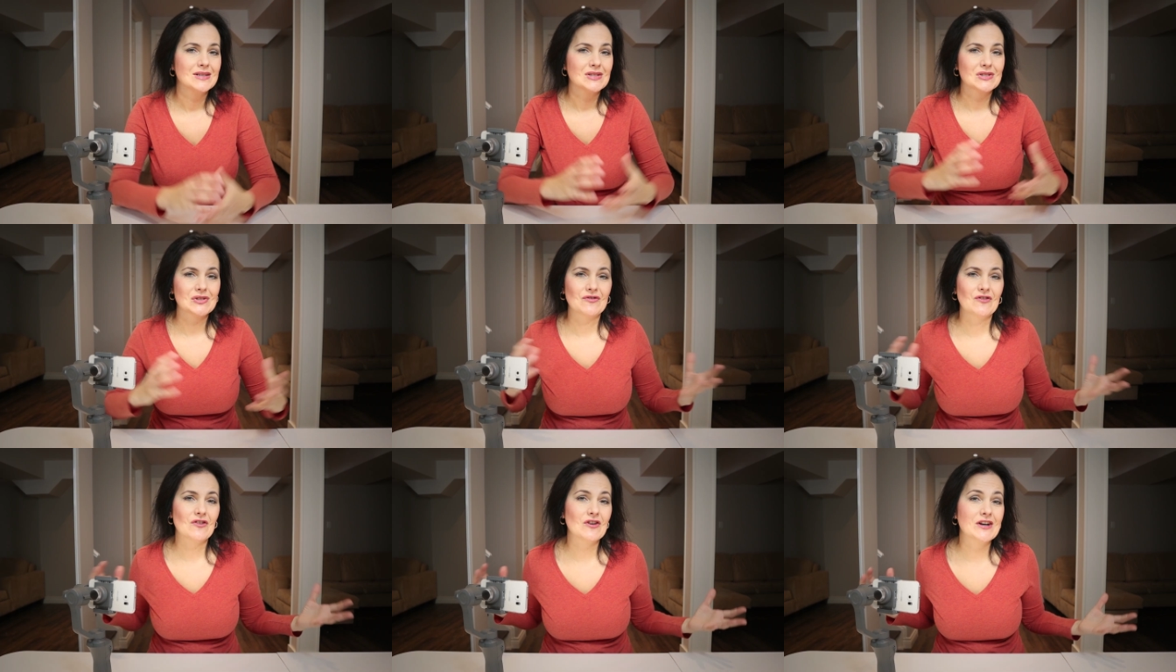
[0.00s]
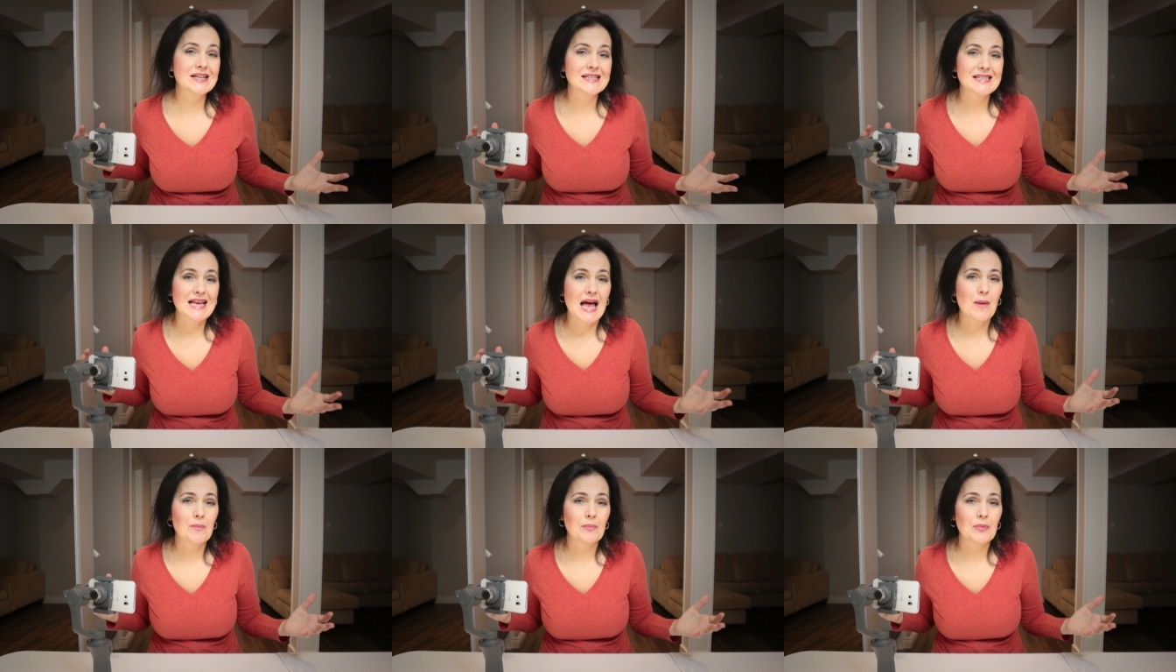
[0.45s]
So for
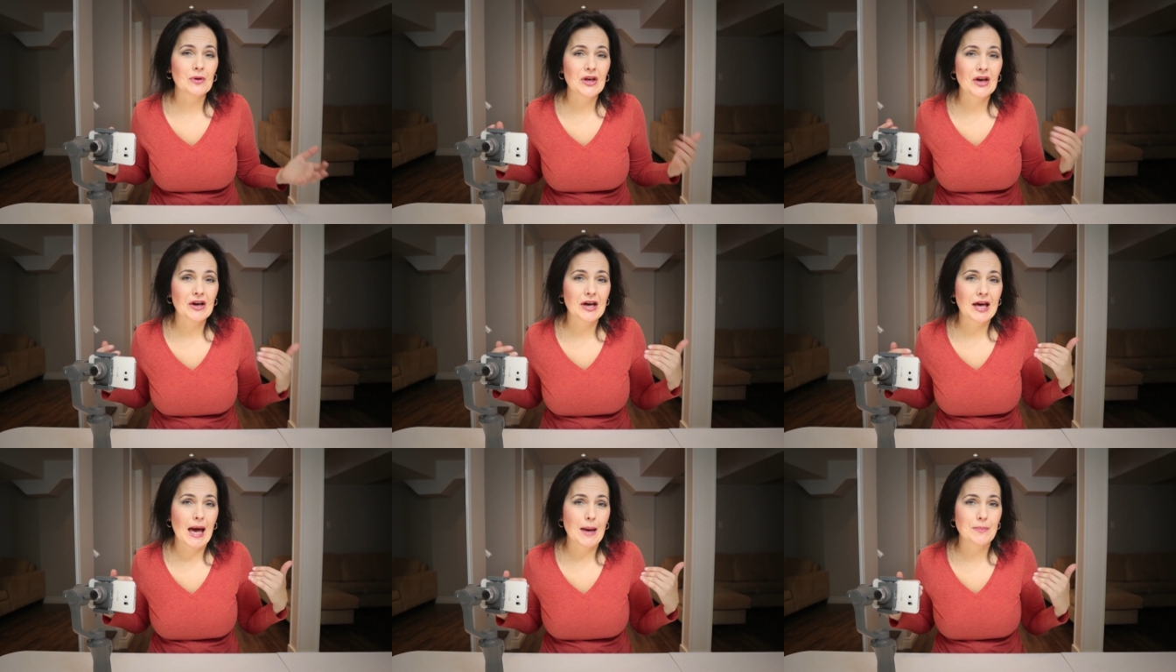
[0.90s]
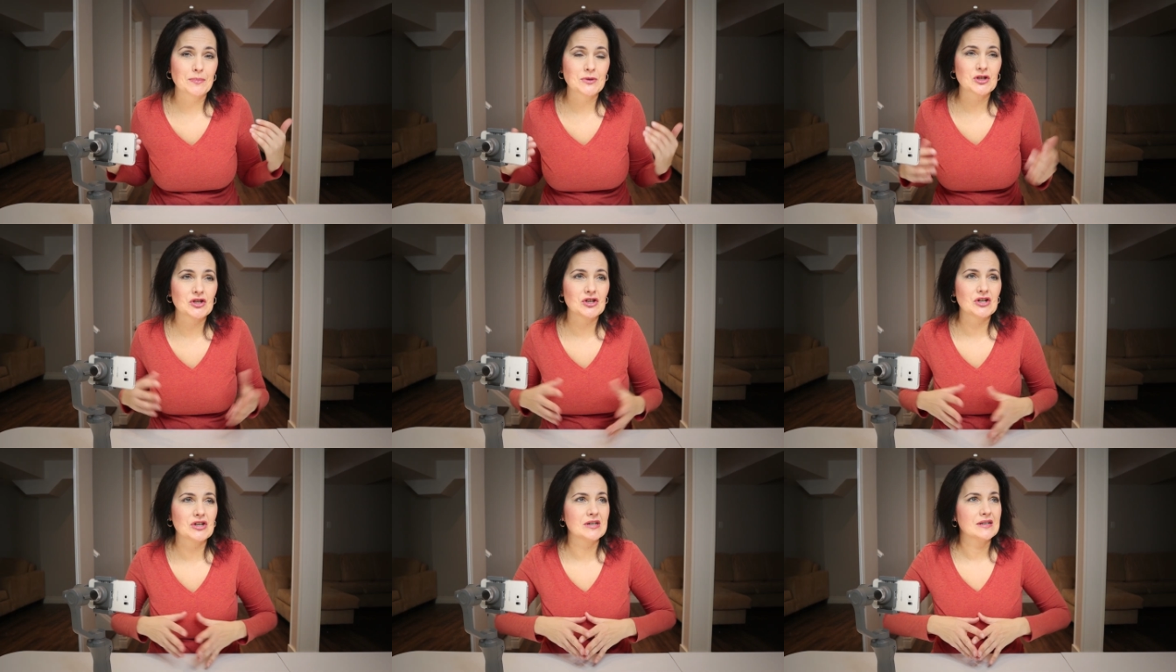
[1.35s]
example, you
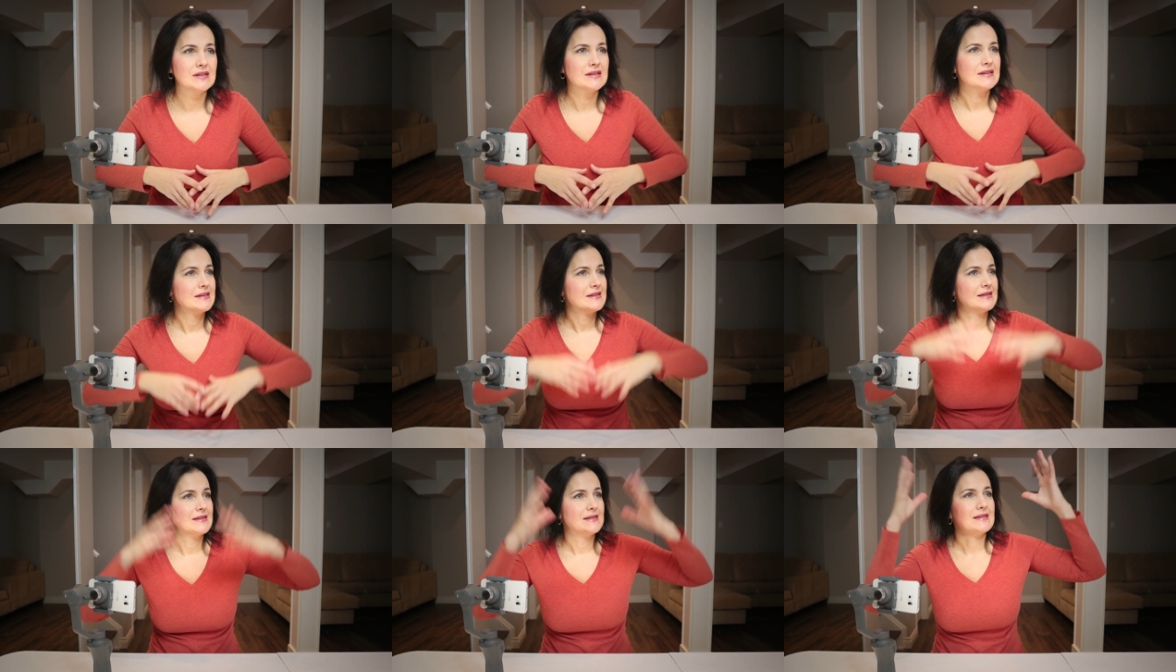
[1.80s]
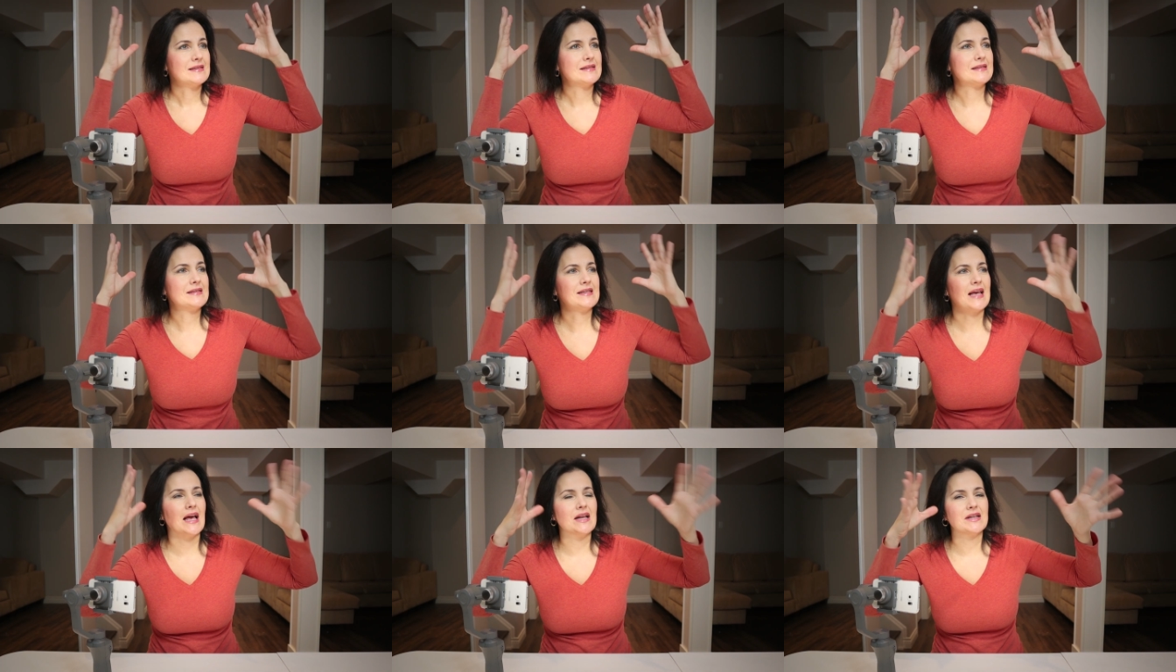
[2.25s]
capture
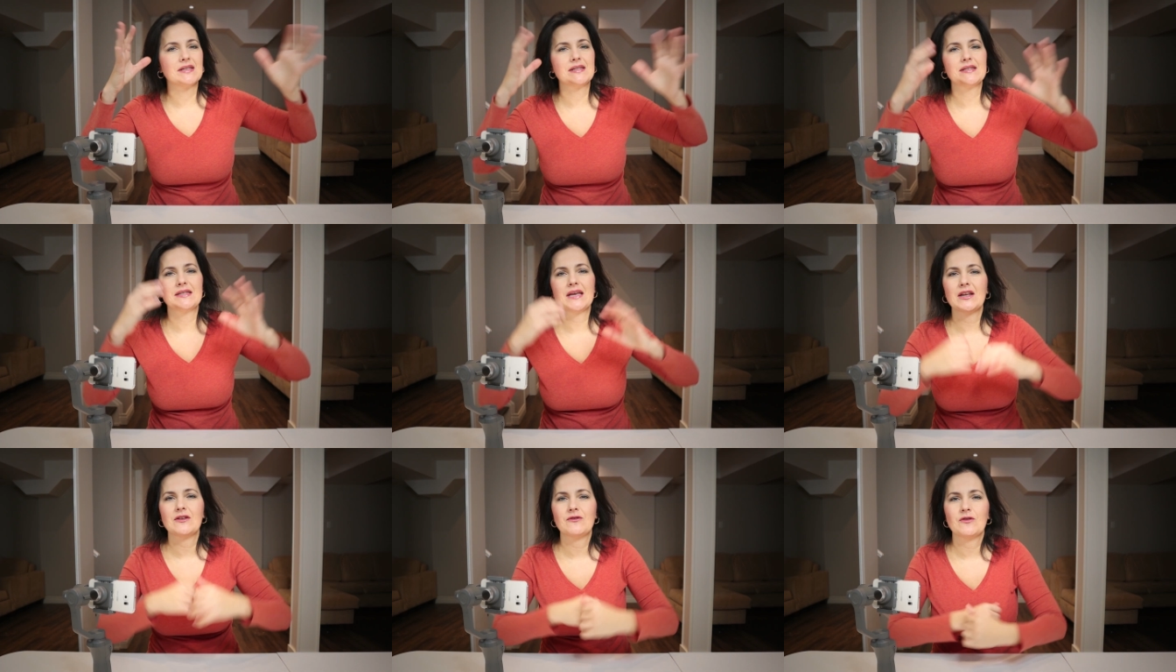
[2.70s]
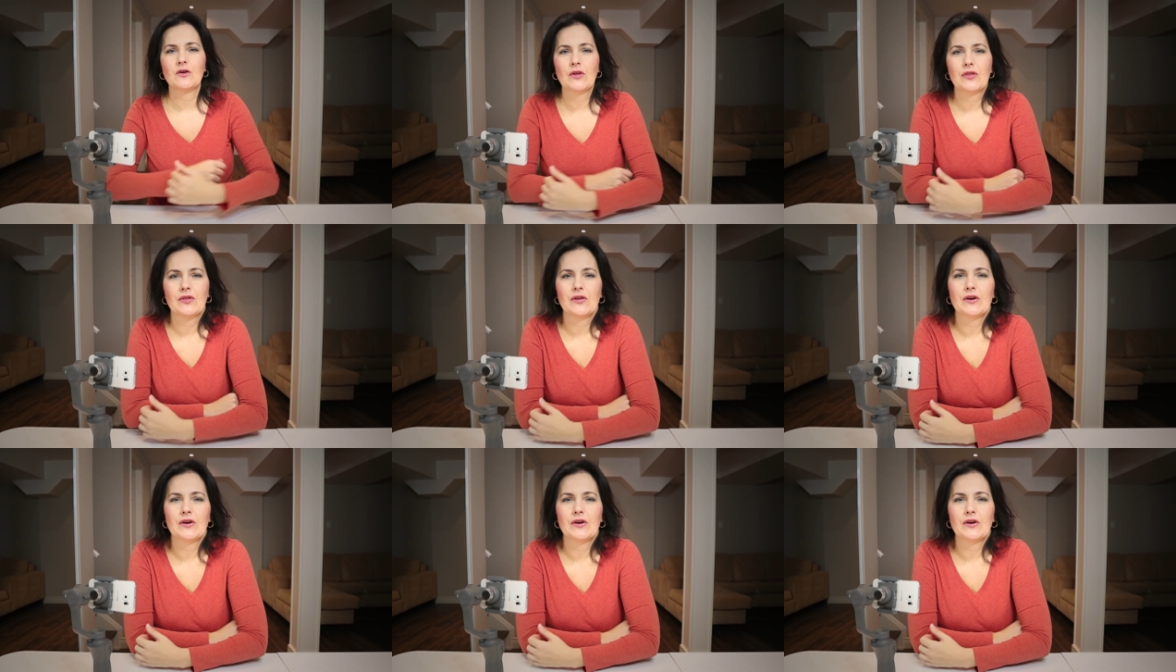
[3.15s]
sunset for